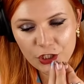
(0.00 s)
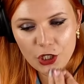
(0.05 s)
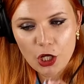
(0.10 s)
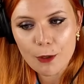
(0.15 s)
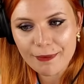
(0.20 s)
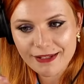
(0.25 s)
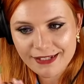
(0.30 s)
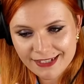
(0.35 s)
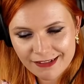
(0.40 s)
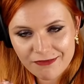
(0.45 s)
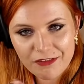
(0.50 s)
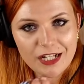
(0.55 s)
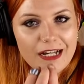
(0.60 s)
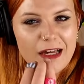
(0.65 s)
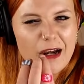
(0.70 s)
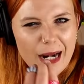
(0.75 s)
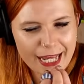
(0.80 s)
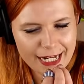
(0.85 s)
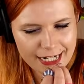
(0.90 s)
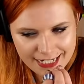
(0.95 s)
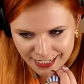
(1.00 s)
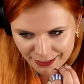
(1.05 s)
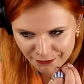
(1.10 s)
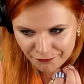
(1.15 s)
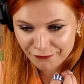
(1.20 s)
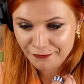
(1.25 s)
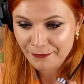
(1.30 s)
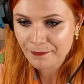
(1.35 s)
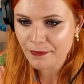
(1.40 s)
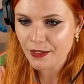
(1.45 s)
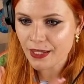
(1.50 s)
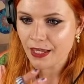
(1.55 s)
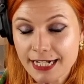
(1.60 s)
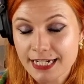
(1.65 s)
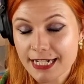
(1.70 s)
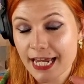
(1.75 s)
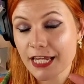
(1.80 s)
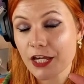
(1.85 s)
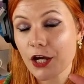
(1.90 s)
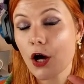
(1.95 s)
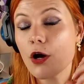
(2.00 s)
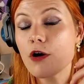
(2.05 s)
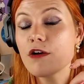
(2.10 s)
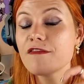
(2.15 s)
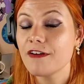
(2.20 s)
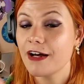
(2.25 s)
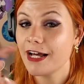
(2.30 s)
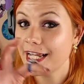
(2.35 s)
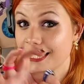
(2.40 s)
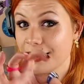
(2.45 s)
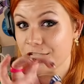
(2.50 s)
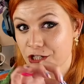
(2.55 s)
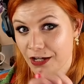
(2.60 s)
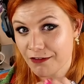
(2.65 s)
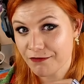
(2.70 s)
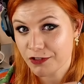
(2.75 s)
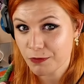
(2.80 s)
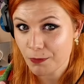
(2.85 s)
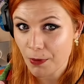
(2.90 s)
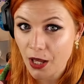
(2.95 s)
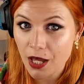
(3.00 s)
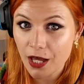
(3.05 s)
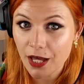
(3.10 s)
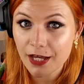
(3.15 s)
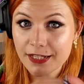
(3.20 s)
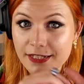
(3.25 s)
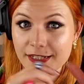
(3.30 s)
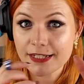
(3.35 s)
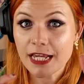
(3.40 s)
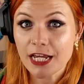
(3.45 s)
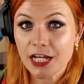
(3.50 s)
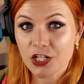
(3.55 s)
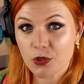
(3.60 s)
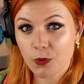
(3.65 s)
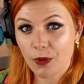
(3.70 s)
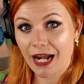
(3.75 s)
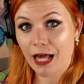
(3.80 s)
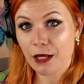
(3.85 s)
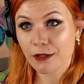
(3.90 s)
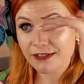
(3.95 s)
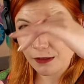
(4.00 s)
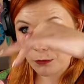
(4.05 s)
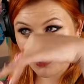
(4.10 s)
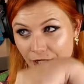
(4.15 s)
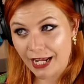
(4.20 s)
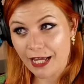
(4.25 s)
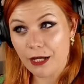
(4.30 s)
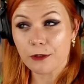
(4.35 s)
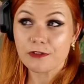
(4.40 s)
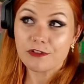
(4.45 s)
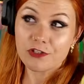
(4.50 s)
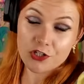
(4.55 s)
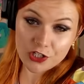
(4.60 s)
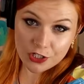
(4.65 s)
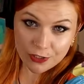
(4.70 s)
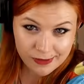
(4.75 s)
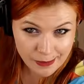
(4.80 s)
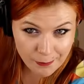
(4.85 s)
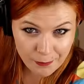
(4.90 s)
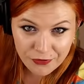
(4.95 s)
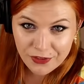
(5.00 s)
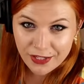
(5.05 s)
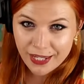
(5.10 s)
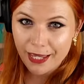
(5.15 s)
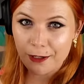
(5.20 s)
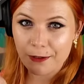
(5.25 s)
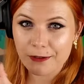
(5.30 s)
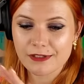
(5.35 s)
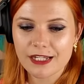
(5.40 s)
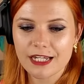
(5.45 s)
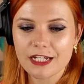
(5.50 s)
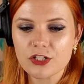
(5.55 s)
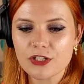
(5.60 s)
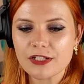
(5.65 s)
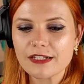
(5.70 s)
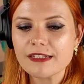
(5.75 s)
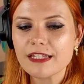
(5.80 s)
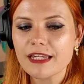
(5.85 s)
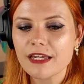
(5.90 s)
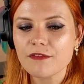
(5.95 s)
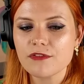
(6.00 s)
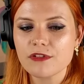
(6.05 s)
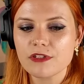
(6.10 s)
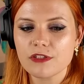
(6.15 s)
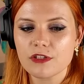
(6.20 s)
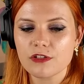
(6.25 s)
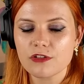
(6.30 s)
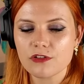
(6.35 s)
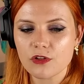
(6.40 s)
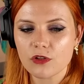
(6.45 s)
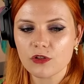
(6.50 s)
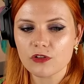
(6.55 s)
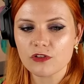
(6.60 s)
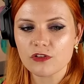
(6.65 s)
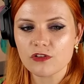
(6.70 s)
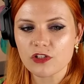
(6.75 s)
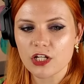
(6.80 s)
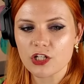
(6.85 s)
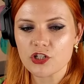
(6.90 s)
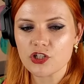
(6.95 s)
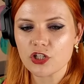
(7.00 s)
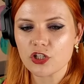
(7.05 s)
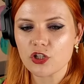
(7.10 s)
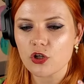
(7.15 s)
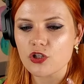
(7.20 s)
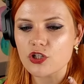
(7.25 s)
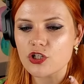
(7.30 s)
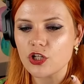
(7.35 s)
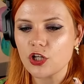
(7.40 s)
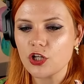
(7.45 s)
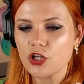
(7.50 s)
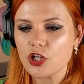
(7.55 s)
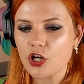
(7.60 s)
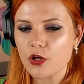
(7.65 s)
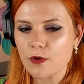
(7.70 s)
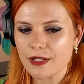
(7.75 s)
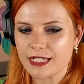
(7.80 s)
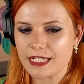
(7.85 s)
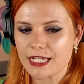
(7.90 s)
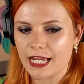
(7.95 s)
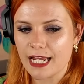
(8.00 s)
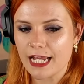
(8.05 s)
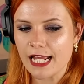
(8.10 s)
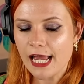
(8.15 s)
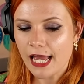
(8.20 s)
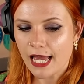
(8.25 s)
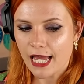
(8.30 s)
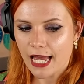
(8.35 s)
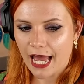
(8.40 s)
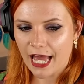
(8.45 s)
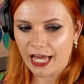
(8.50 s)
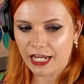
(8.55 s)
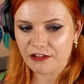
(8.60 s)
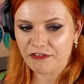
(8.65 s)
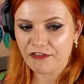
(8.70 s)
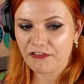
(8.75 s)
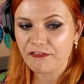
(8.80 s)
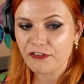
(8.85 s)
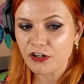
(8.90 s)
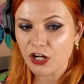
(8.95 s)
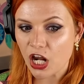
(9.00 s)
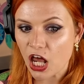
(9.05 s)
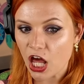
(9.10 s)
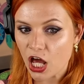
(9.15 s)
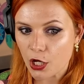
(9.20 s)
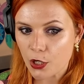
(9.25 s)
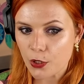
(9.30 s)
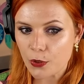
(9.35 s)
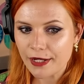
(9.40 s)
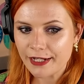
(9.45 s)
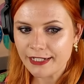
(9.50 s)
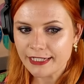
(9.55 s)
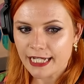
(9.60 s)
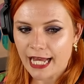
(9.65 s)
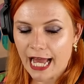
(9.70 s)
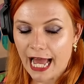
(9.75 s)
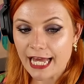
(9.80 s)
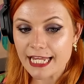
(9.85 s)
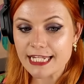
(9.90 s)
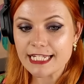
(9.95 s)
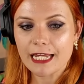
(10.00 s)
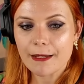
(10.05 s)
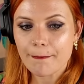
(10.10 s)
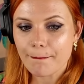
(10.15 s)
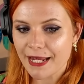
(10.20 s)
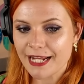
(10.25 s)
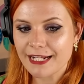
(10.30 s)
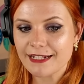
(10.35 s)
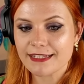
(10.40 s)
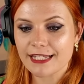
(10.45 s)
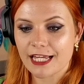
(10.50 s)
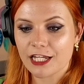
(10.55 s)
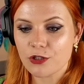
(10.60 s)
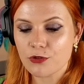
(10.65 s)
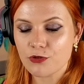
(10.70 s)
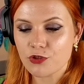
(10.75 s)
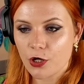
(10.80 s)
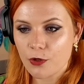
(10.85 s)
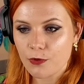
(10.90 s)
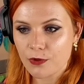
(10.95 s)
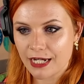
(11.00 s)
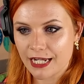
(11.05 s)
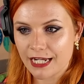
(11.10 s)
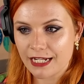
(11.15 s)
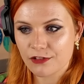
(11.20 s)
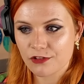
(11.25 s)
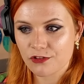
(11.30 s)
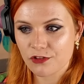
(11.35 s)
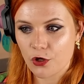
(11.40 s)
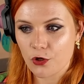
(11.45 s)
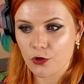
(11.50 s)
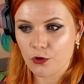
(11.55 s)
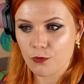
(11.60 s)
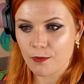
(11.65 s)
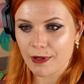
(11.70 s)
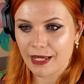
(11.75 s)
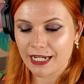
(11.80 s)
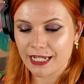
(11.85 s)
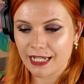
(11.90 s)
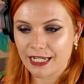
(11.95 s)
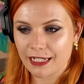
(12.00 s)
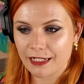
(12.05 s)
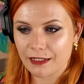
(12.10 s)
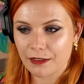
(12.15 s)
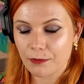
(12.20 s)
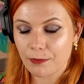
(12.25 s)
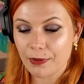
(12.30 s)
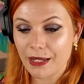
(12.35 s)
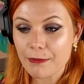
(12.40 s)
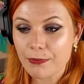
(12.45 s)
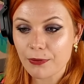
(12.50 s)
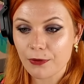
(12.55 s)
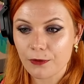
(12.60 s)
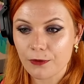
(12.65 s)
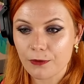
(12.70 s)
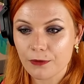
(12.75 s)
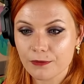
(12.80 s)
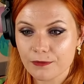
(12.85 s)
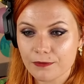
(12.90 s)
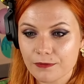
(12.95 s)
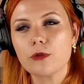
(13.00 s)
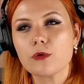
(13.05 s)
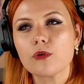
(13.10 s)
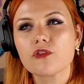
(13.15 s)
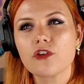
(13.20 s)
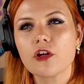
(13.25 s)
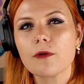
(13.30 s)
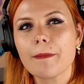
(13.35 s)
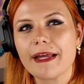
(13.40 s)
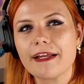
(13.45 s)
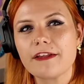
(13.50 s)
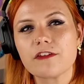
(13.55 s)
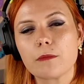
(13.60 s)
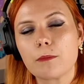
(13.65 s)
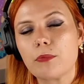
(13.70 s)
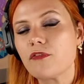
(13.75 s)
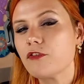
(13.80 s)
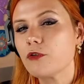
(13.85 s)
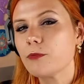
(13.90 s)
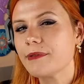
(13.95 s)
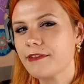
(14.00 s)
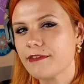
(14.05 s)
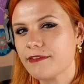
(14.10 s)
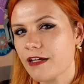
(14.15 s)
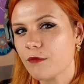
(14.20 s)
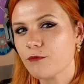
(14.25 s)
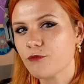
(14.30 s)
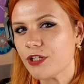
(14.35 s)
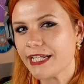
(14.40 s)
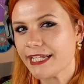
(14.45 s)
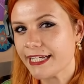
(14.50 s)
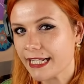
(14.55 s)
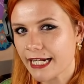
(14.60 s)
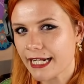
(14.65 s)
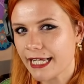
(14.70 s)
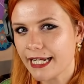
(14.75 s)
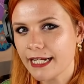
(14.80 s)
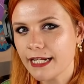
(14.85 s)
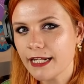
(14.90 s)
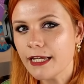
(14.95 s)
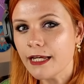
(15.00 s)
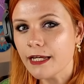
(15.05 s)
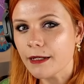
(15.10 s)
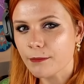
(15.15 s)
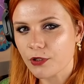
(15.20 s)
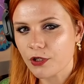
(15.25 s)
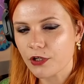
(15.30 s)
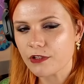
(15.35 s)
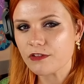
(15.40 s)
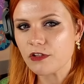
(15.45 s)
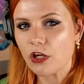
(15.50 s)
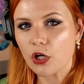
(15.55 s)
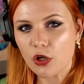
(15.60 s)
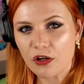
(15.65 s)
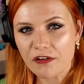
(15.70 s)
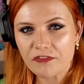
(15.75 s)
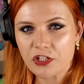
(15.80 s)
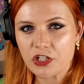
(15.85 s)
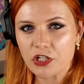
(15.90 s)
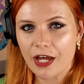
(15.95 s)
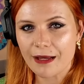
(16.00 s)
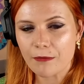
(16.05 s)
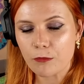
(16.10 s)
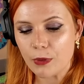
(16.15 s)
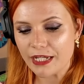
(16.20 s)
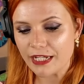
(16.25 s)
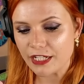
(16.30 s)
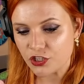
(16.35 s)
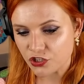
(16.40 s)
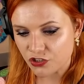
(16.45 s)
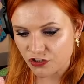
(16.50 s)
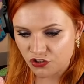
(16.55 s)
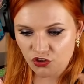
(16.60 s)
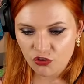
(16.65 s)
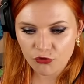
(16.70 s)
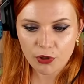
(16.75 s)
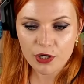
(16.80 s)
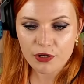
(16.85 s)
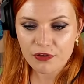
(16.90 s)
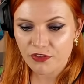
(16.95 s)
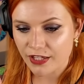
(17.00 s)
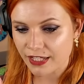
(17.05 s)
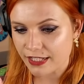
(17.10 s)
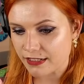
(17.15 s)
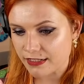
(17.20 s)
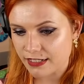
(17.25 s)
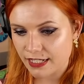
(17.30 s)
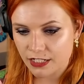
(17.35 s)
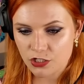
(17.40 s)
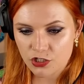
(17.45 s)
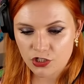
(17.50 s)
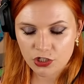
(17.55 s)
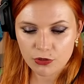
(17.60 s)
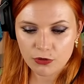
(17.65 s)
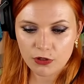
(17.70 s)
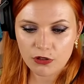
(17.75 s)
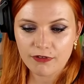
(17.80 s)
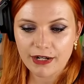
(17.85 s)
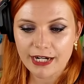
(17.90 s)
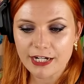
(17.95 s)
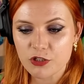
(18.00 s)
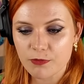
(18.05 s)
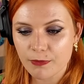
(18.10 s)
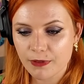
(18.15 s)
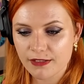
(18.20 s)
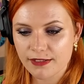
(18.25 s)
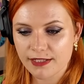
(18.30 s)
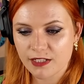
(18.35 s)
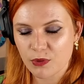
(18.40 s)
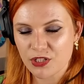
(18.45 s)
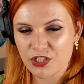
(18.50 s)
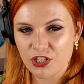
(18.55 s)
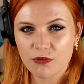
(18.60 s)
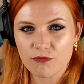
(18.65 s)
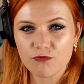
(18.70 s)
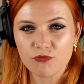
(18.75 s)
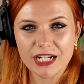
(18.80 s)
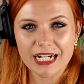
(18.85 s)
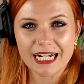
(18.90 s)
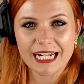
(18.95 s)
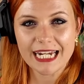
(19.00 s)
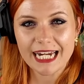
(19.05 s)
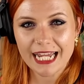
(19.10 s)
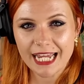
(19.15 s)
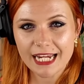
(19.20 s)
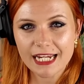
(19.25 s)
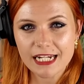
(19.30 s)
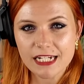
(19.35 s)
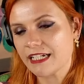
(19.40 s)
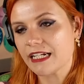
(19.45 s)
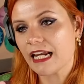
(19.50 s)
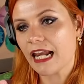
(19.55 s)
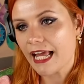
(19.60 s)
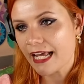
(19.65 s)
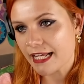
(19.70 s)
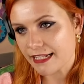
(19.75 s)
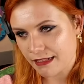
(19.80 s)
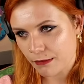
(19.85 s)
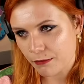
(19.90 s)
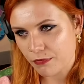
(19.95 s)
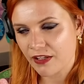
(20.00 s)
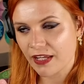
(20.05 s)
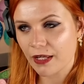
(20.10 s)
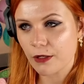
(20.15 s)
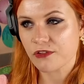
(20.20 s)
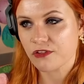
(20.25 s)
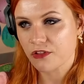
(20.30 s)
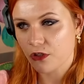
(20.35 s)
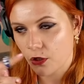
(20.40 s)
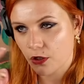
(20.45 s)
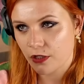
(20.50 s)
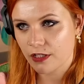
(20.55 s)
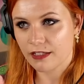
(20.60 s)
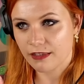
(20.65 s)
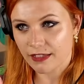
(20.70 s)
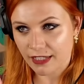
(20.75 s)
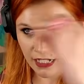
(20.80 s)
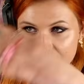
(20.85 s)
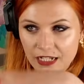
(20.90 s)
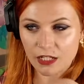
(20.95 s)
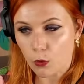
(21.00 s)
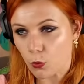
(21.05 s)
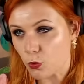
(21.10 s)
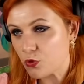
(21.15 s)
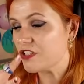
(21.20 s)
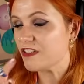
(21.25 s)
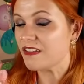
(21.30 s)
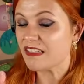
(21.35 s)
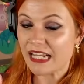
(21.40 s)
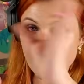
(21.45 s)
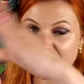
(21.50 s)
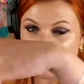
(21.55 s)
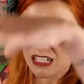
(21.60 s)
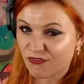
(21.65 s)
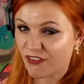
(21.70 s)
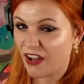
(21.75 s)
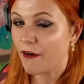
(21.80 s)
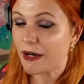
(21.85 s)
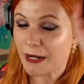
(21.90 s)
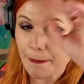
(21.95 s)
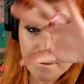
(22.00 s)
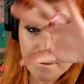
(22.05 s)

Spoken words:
humans in the collective take over each other's parts to allow someone else to do something else. It just gives the song such a continuity and flow, and it means that you don't need so many people. It also makes the performance sound really clean, because a lot of the time we just throw things into arrangements that we don't really need and layer something else on, and then it all just gets very